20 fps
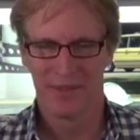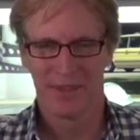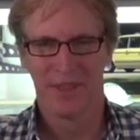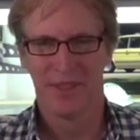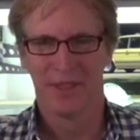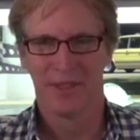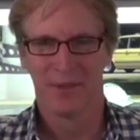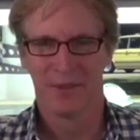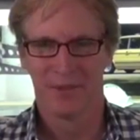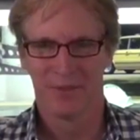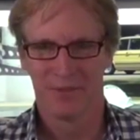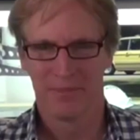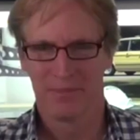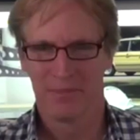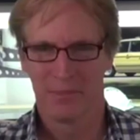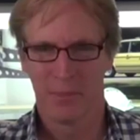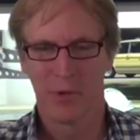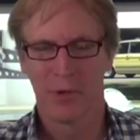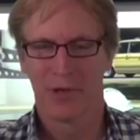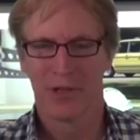you know,
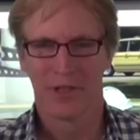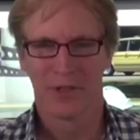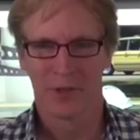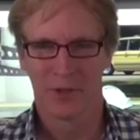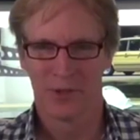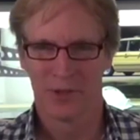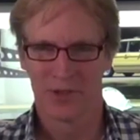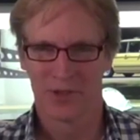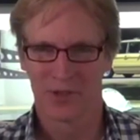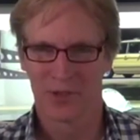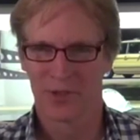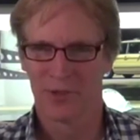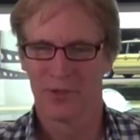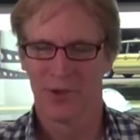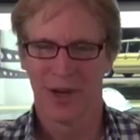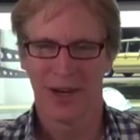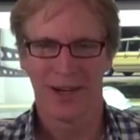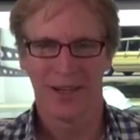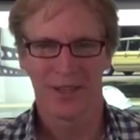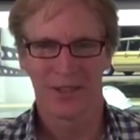pointing towards the
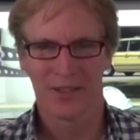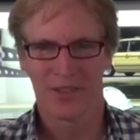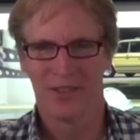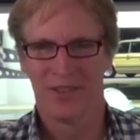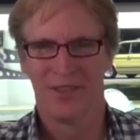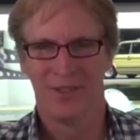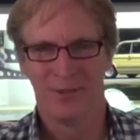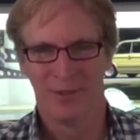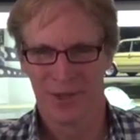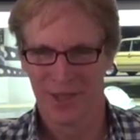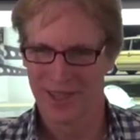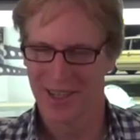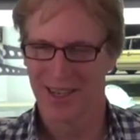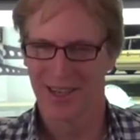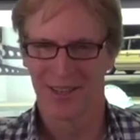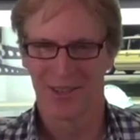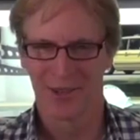garage and would have got